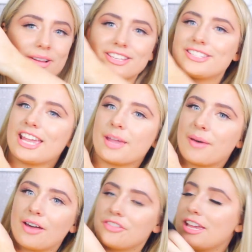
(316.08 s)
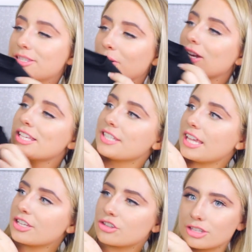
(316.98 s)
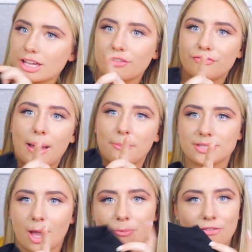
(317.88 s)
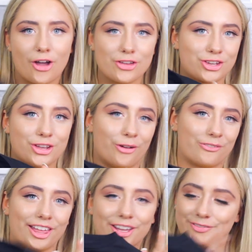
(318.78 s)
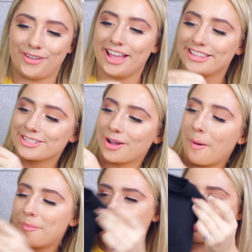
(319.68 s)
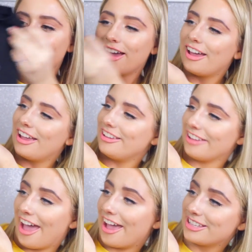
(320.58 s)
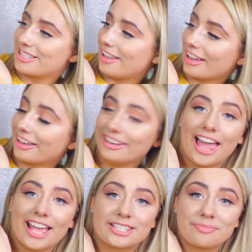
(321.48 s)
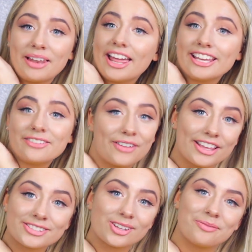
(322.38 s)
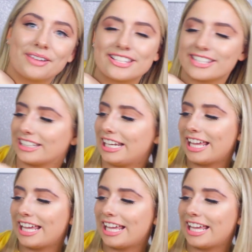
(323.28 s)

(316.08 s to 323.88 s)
much to say about this, honestly. It's just like a vamped up version of like a vest top. It's like a less plain vest top basically,